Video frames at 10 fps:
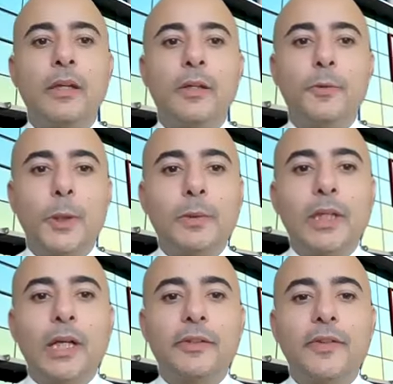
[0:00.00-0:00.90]
We would
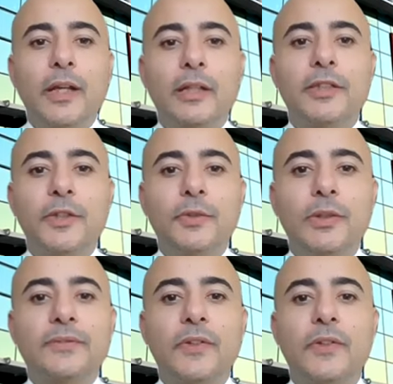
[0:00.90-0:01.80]
like to thank
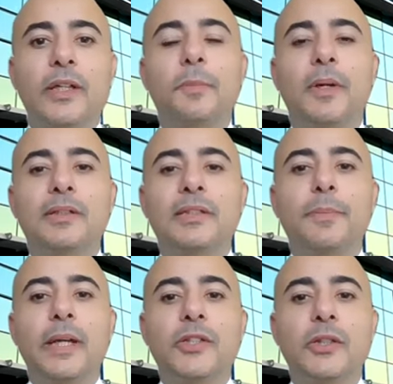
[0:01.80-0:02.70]
students for their
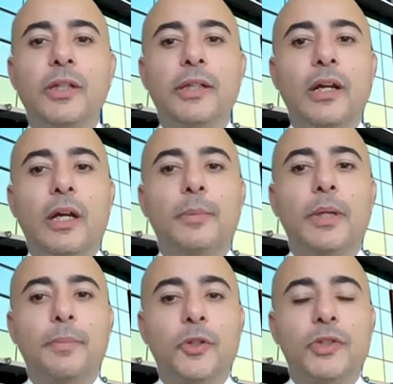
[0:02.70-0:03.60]
participation in the Arabic
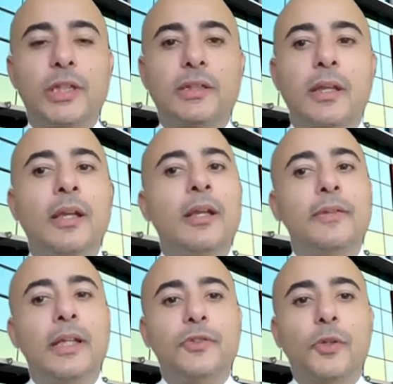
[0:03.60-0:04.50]
projects
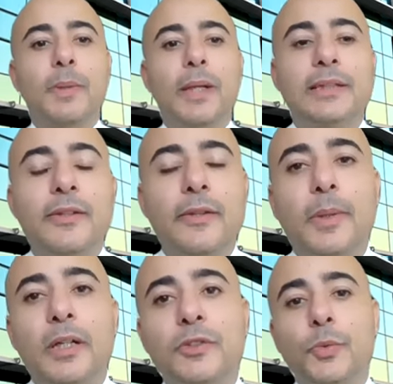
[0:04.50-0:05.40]
that took place in the
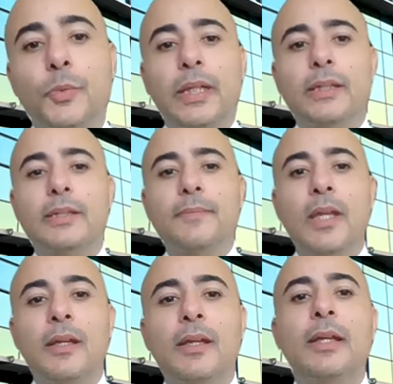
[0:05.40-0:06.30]
past 2 weeks.
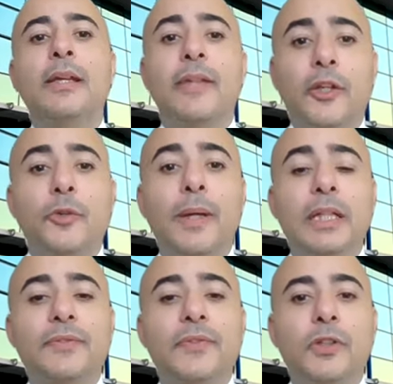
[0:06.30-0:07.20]
Thank you,
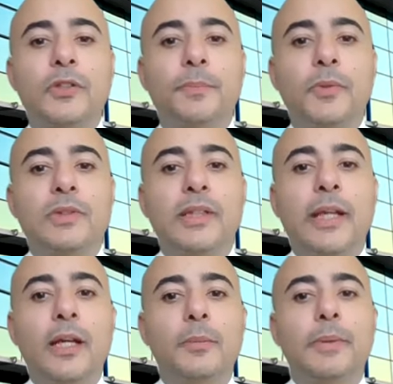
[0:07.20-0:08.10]
parents, for your support and
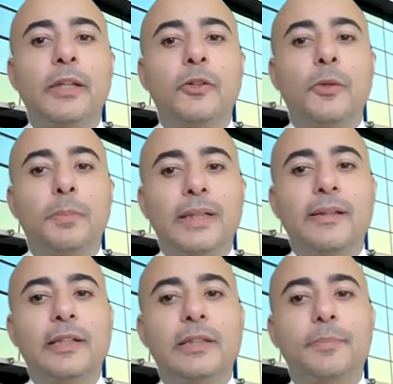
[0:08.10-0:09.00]
help in completing
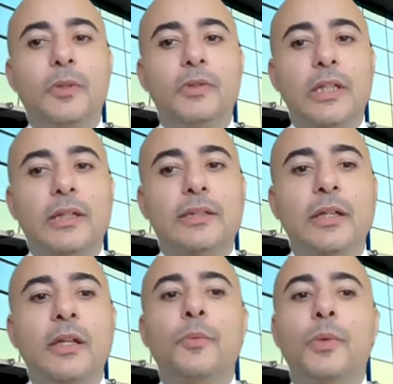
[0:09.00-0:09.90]
these projects,
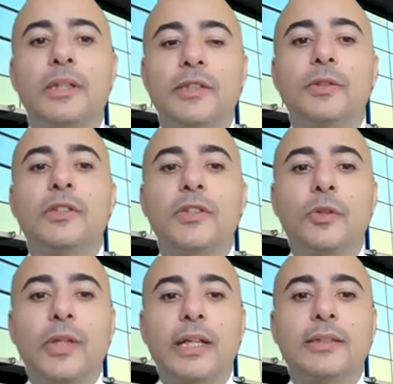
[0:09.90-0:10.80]
where students
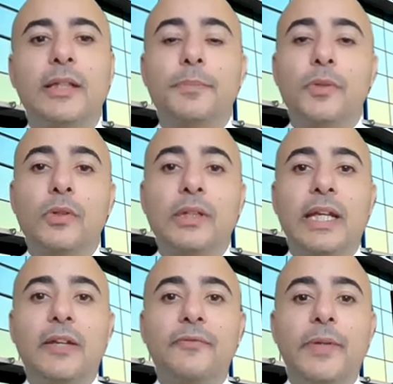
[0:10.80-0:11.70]
showcase their progress they
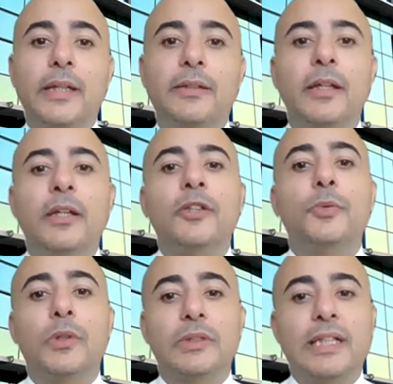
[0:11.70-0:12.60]
have made
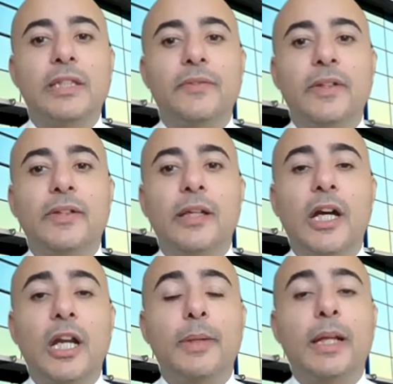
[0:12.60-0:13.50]
towards achieving their
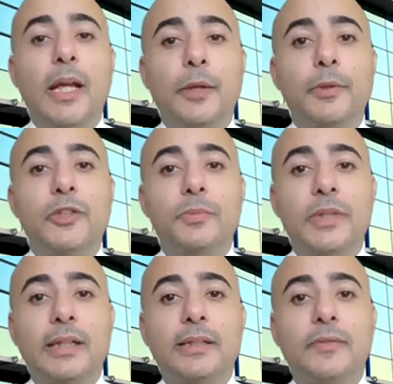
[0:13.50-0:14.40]
Arabic language
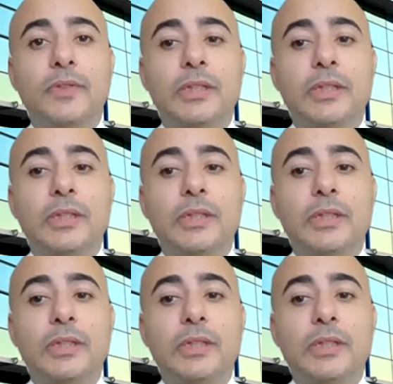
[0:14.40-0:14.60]
objectives.